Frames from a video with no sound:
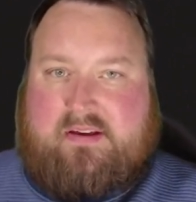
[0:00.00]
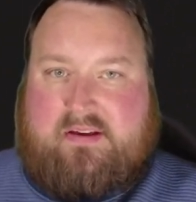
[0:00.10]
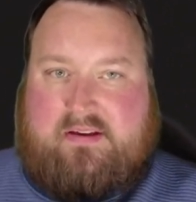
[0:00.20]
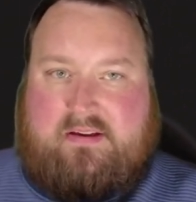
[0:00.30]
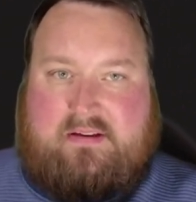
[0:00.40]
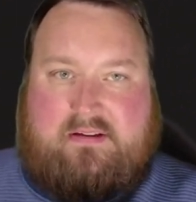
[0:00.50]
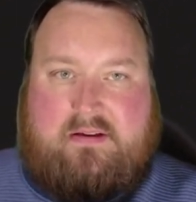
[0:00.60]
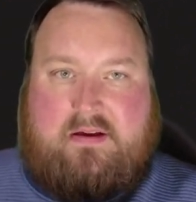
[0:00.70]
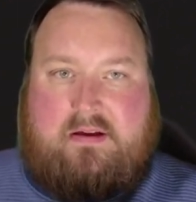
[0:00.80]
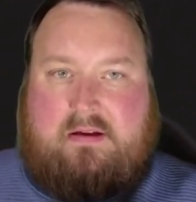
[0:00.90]
Uh,
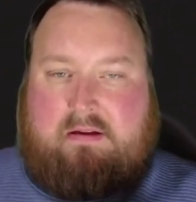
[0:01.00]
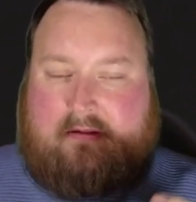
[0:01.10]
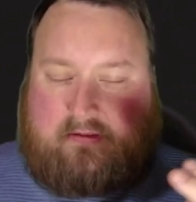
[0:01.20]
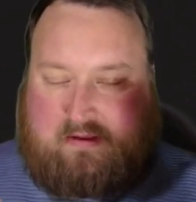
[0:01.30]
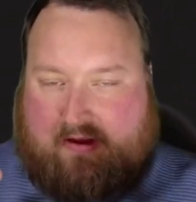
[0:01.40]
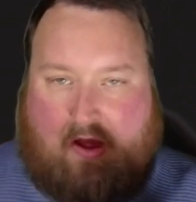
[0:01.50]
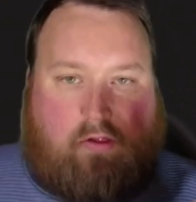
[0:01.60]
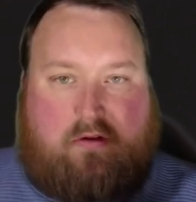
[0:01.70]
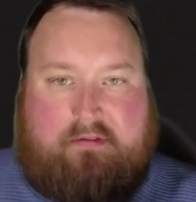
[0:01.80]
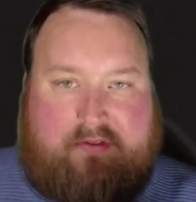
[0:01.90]
the
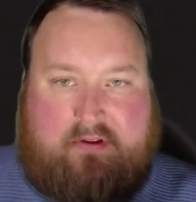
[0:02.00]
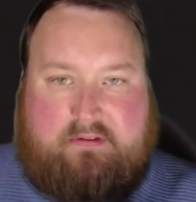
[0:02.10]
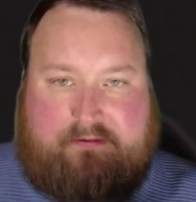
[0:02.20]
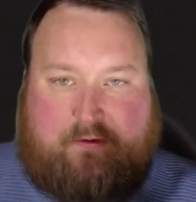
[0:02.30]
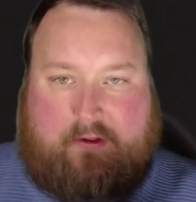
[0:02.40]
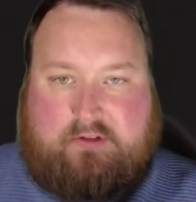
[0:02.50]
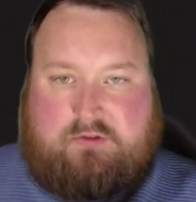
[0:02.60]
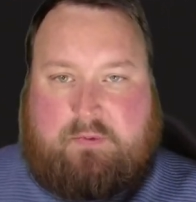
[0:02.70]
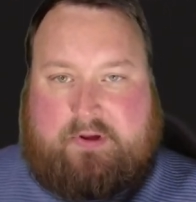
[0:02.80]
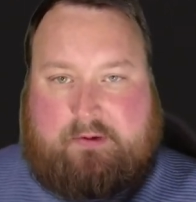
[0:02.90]
color of the
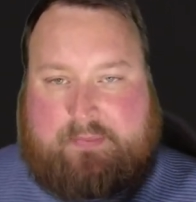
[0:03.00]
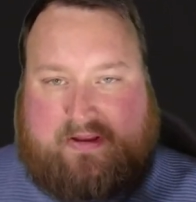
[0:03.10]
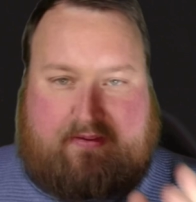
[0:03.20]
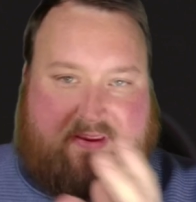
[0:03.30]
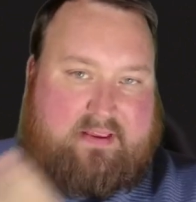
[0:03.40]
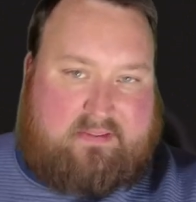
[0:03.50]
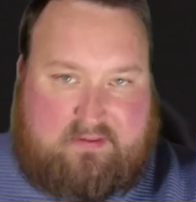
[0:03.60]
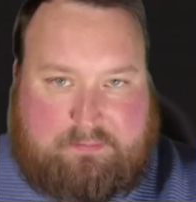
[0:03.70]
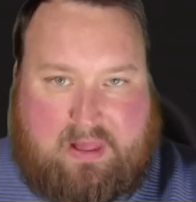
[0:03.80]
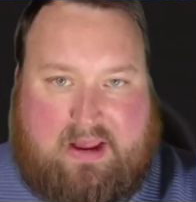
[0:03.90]
footage when your BTS is
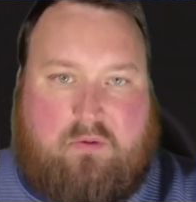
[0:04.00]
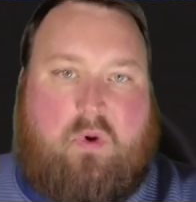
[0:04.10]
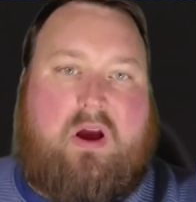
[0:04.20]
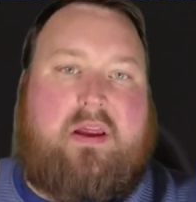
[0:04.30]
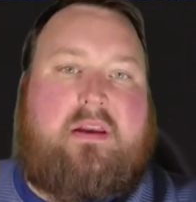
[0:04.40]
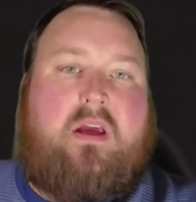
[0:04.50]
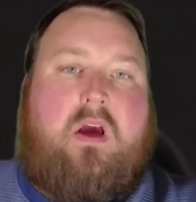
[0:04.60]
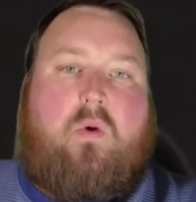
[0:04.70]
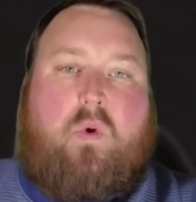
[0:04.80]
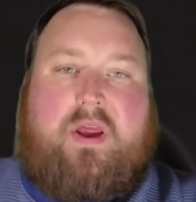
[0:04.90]
black and white.
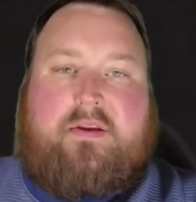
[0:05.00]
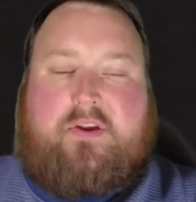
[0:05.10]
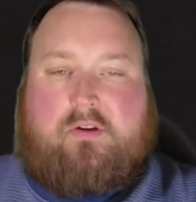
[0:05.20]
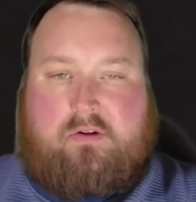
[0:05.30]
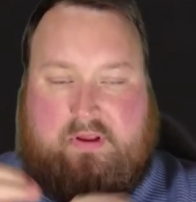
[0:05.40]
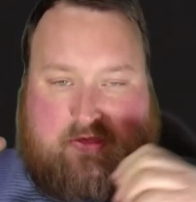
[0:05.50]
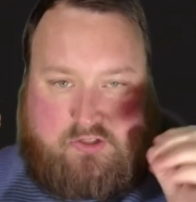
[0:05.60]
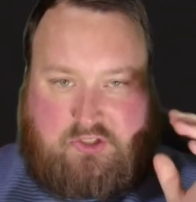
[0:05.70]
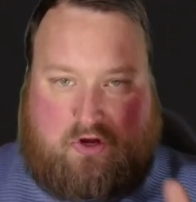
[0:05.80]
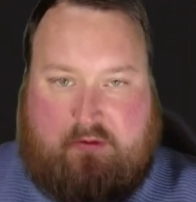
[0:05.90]
When you're in the
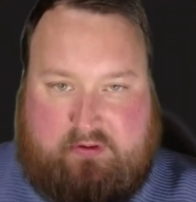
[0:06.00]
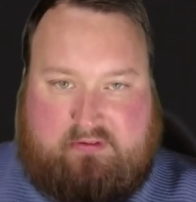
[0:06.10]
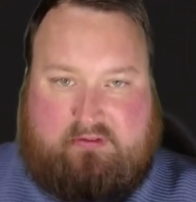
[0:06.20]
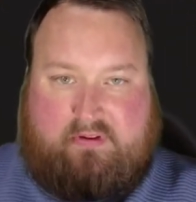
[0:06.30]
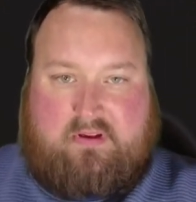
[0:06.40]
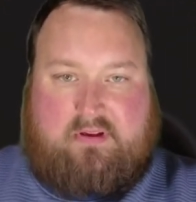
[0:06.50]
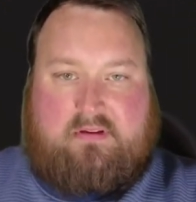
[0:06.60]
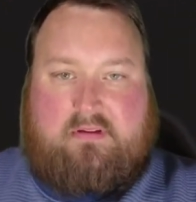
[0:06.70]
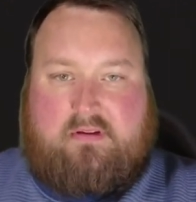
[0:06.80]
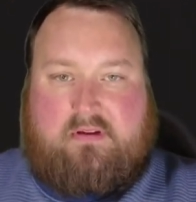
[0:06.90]
show, it's uh,
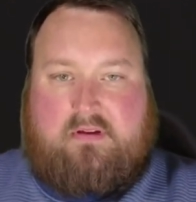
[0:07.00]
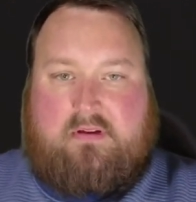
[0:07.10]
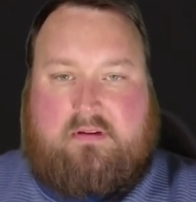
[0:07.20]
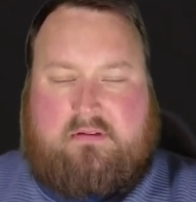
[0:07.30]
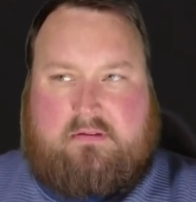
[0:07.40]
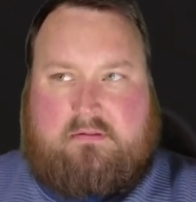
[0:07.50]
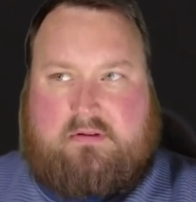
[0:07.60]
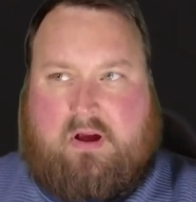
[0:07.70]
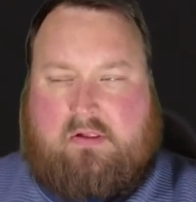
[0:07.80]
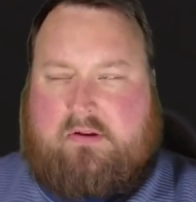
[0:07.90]

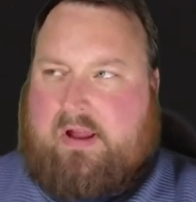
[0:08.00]
colored.